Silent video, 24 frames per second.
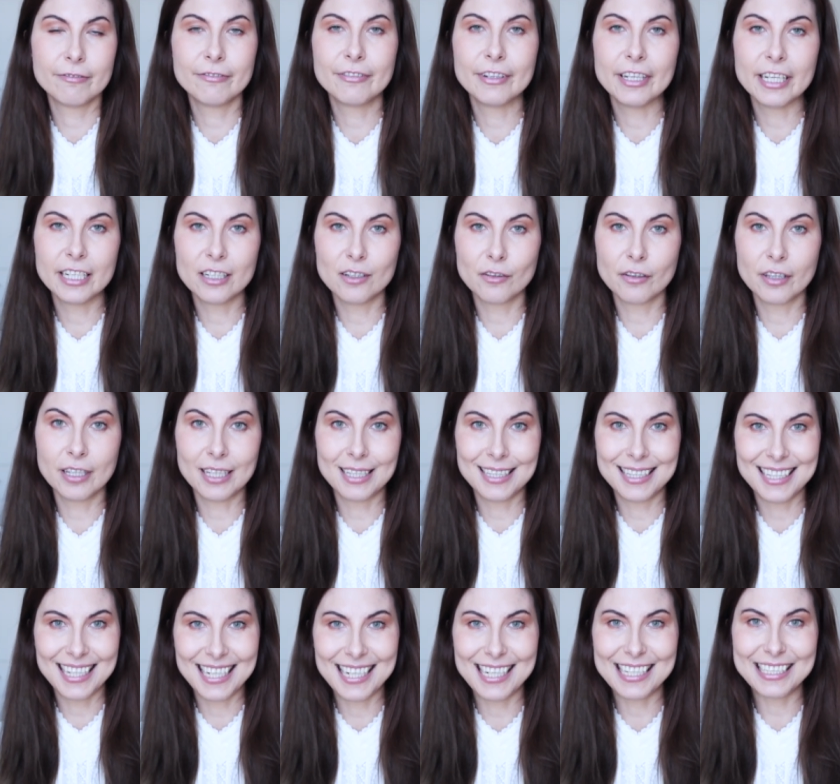feel the
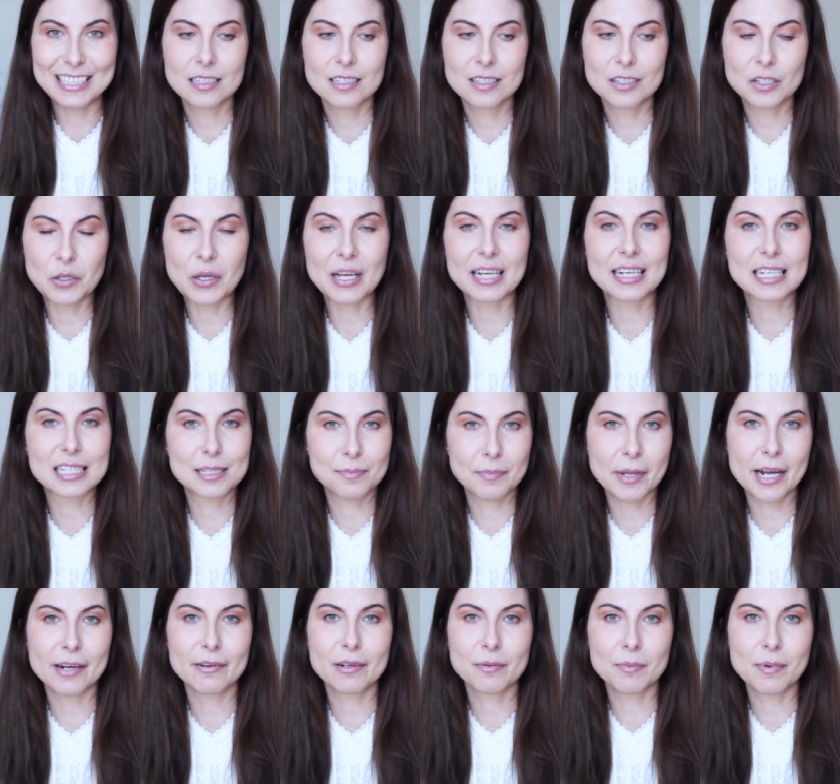need to
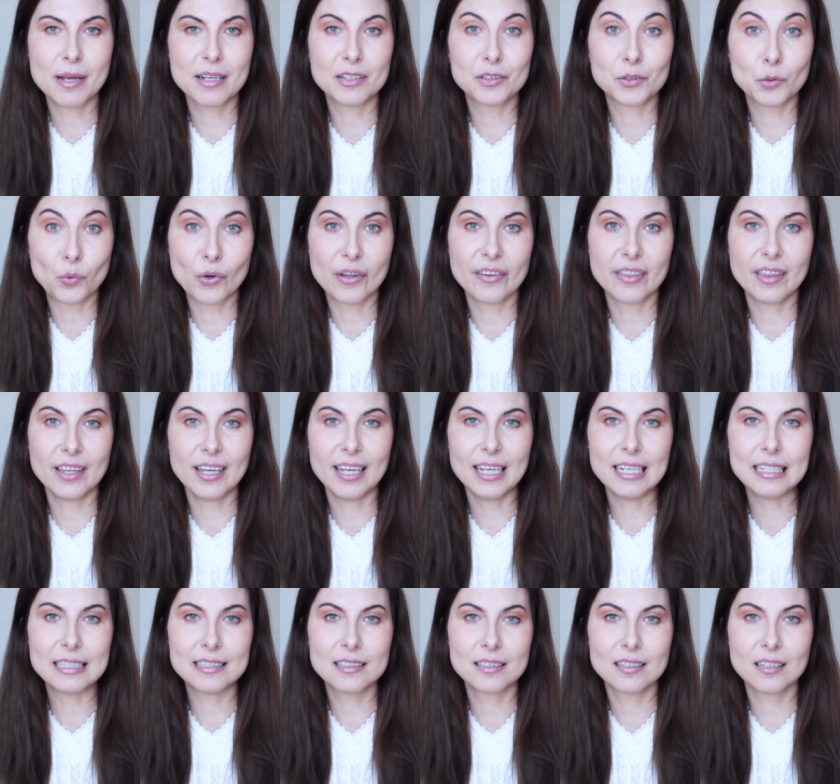experiment with
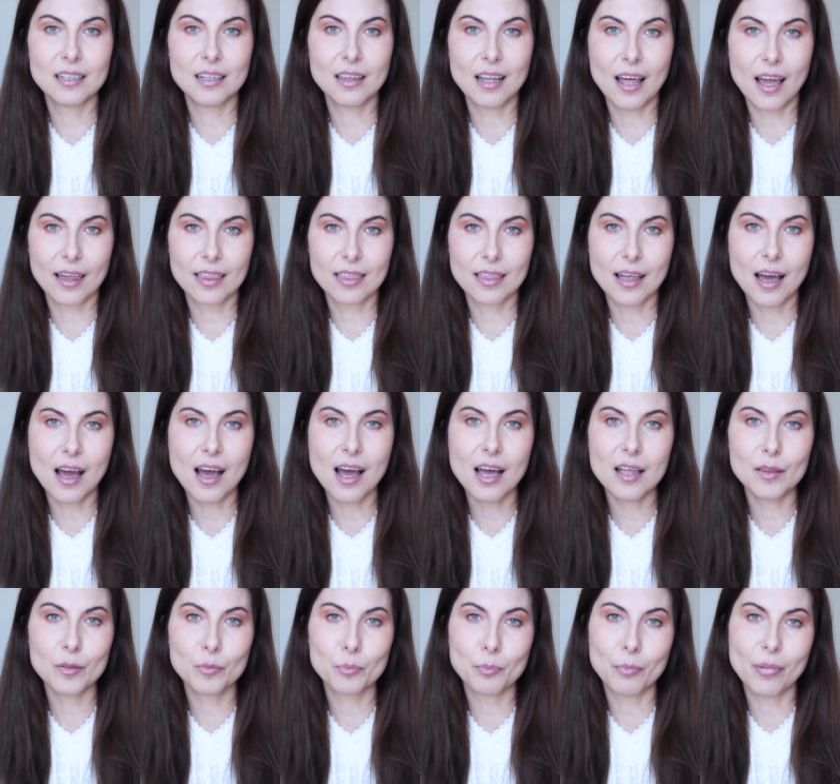it like
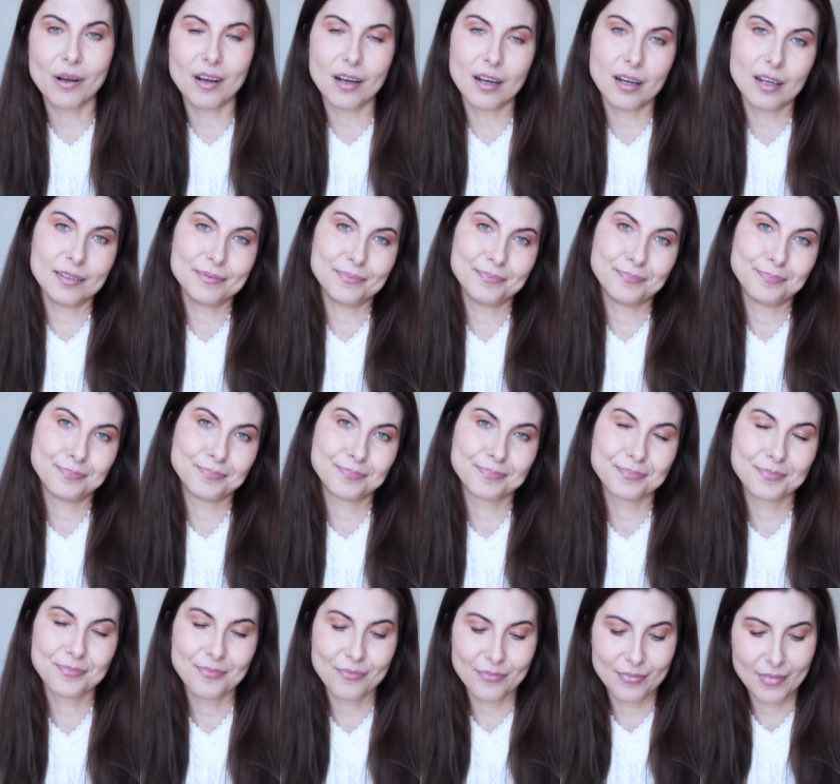that, but
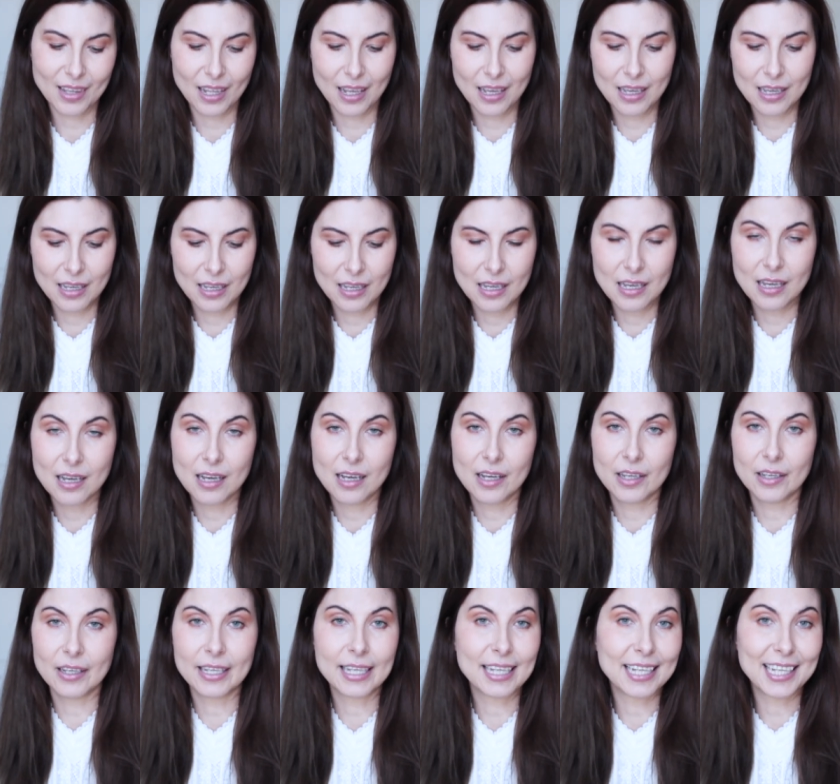
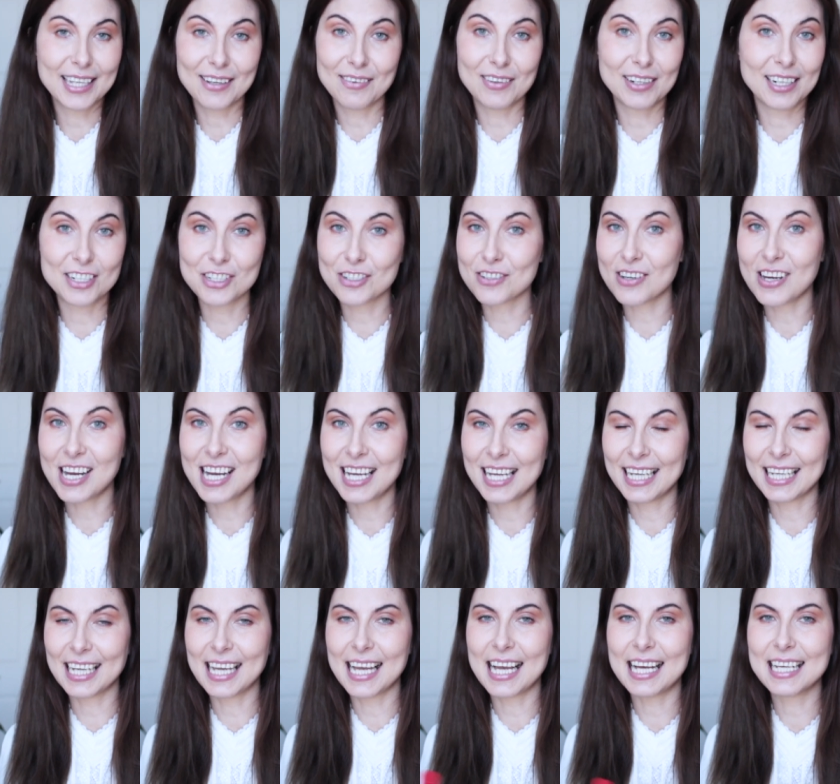you can give it a
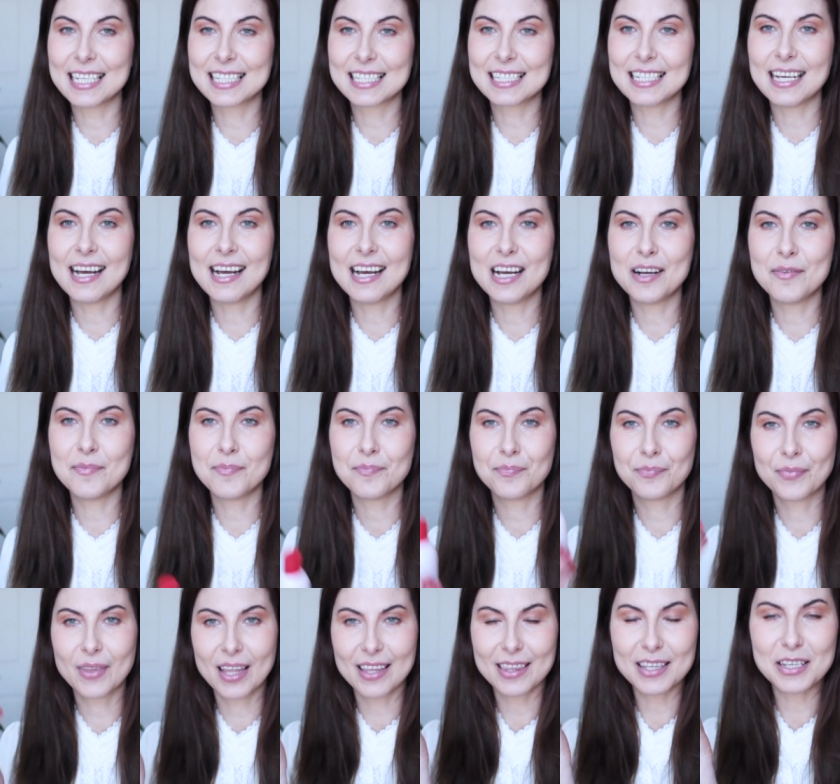try, I guess.
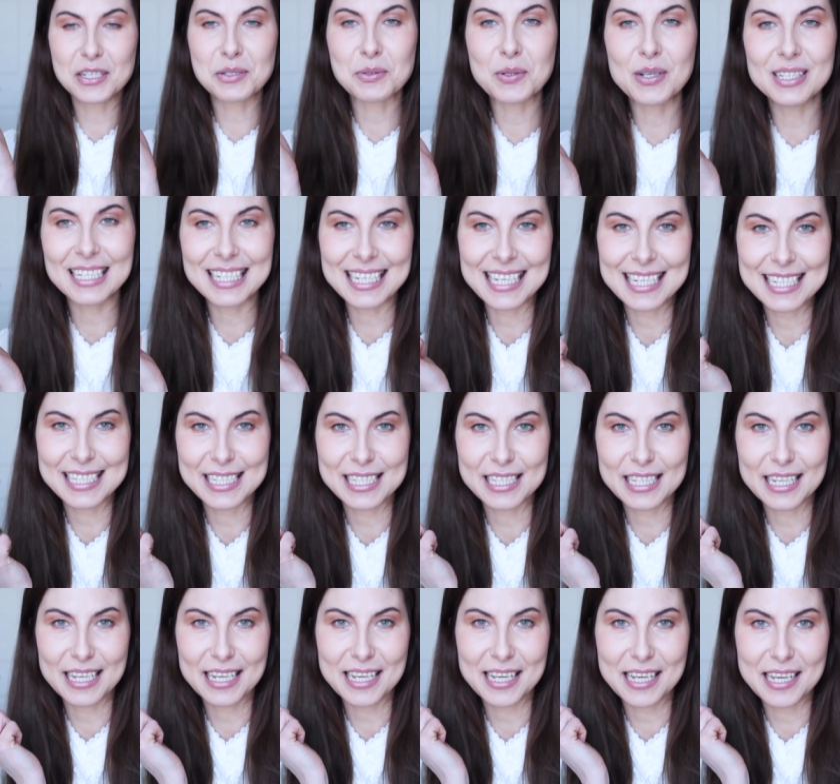Um, this one
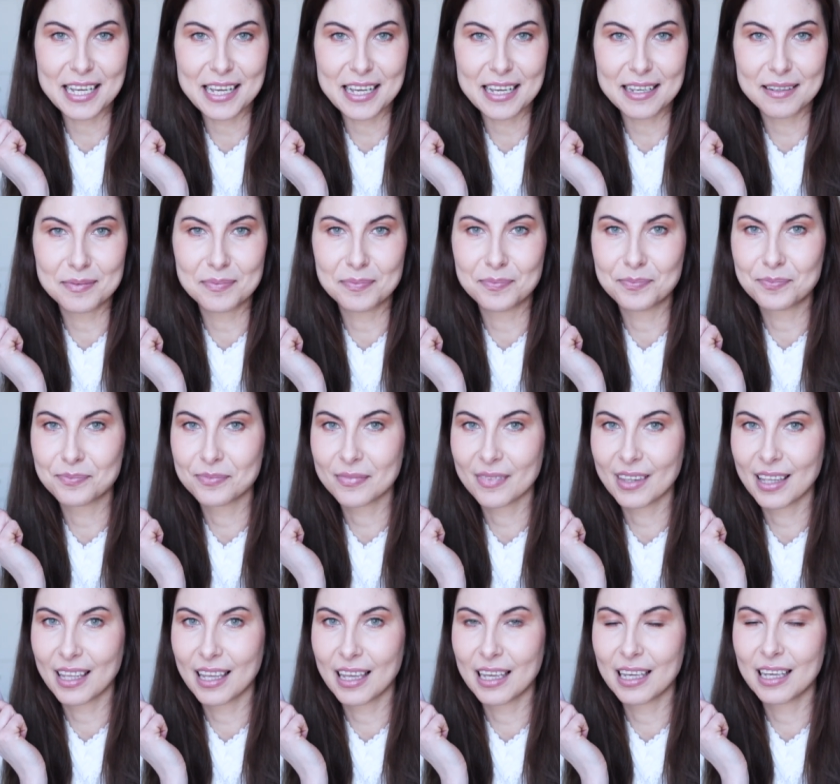is uh,
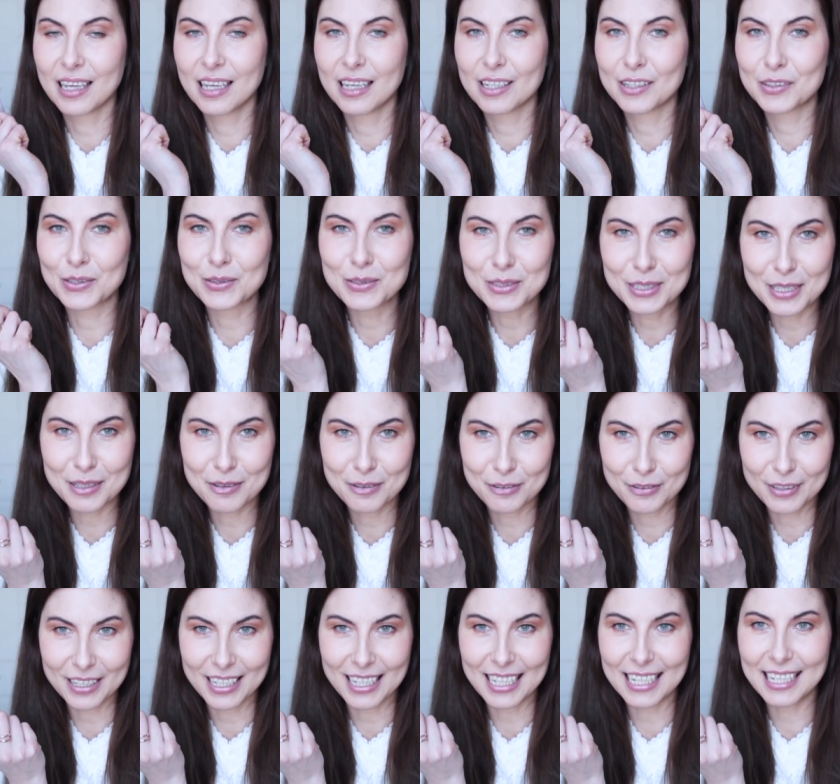
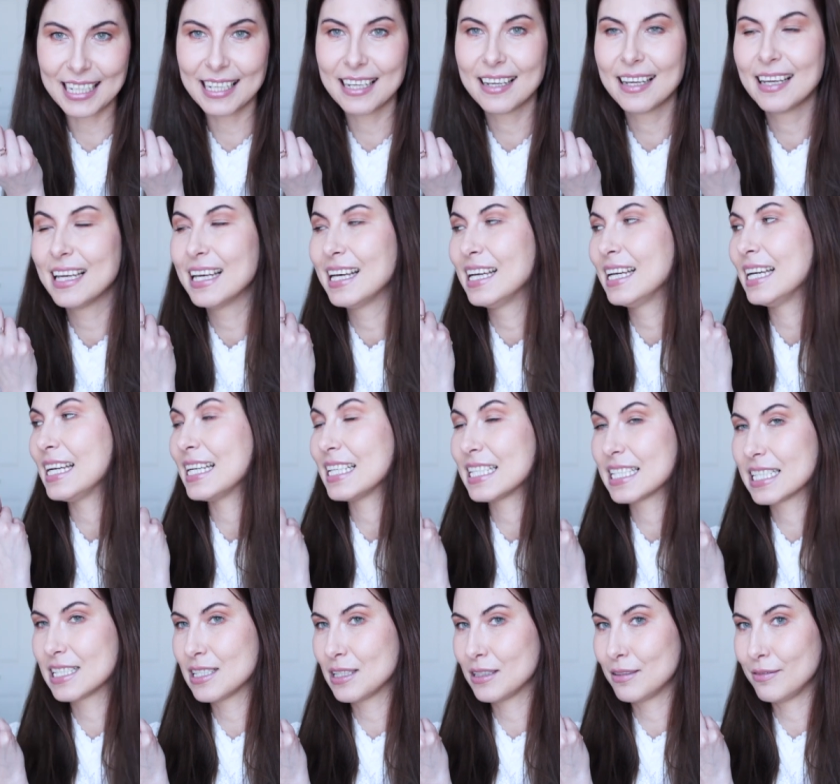cruelty-free.
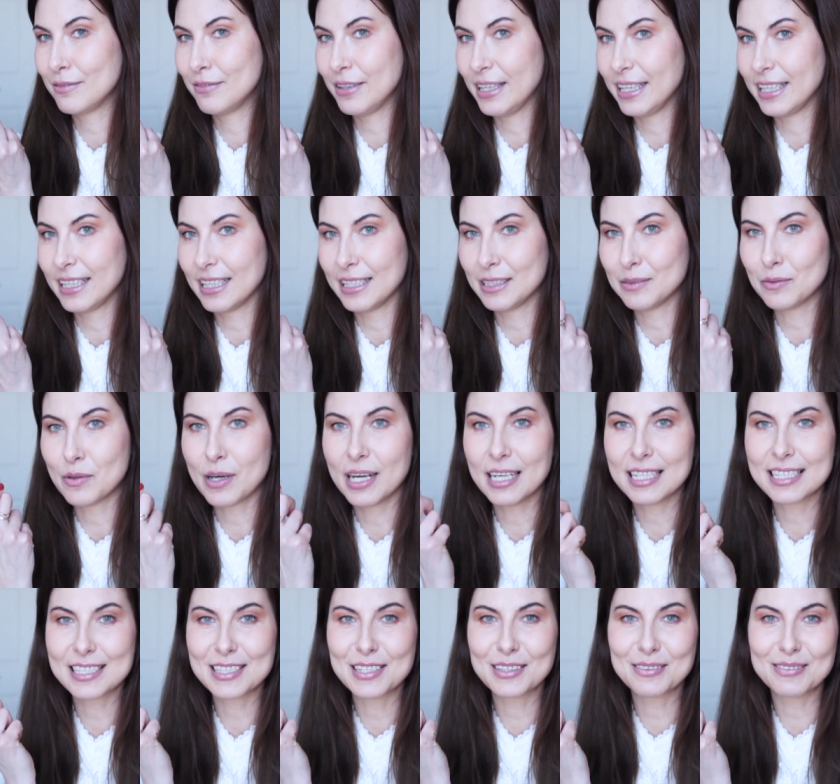It's not vegan.
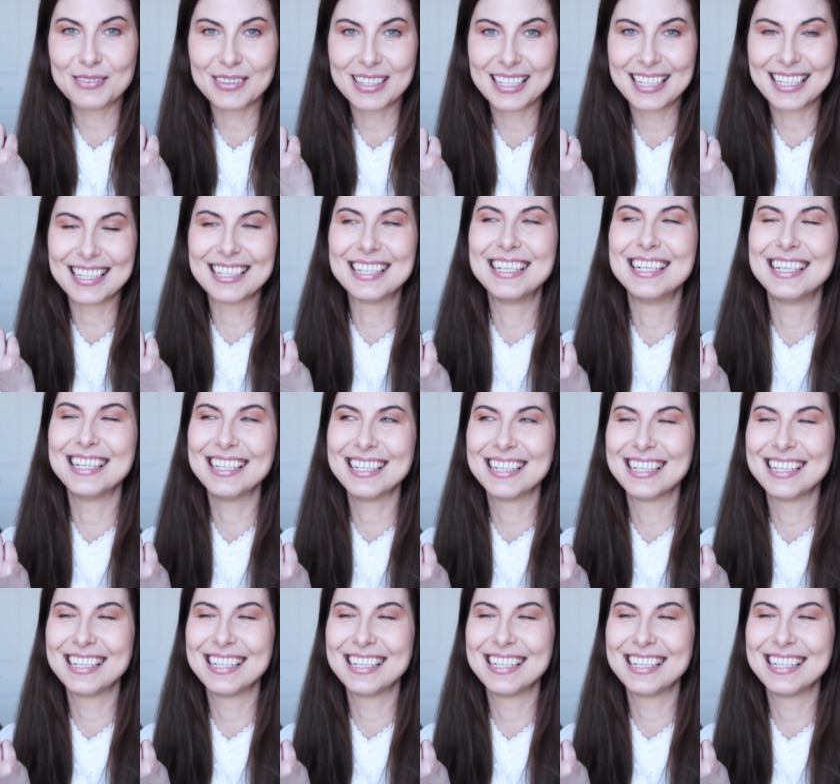Why it's not vegan?